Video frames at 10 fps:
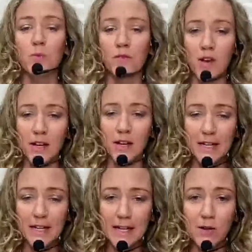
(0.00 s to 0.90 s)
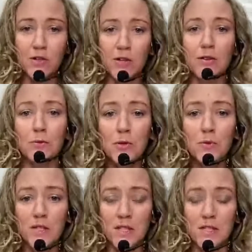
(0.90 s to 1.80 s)
We've got to get down to the
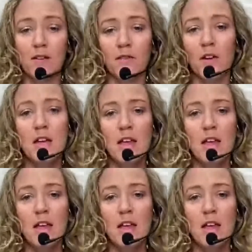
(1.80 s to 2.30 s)
roots of